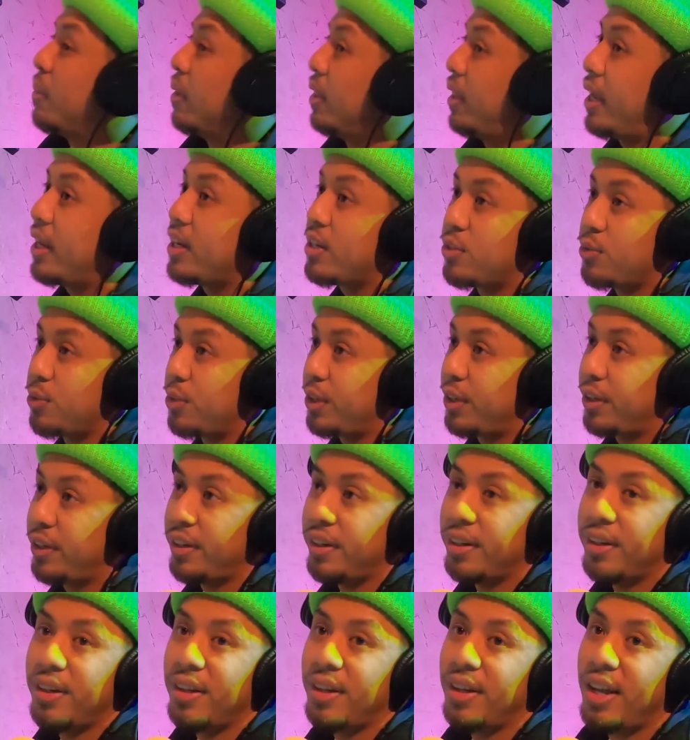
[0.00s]
I'm a light
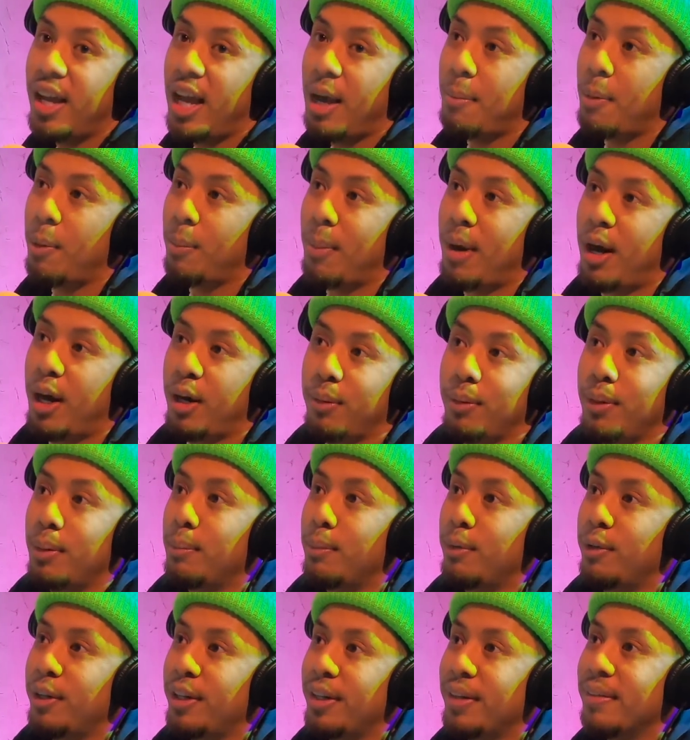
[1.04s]
drinker. I'm a moderate
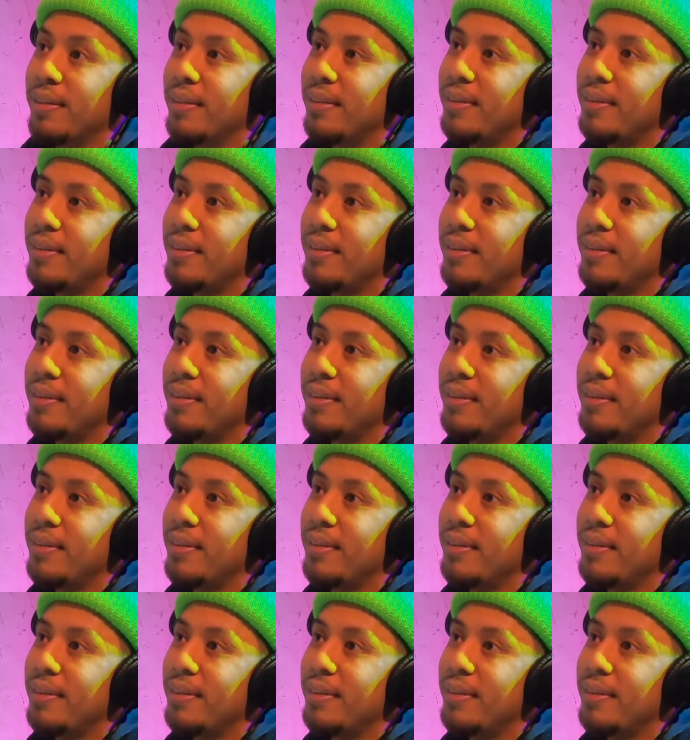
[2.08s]
boy.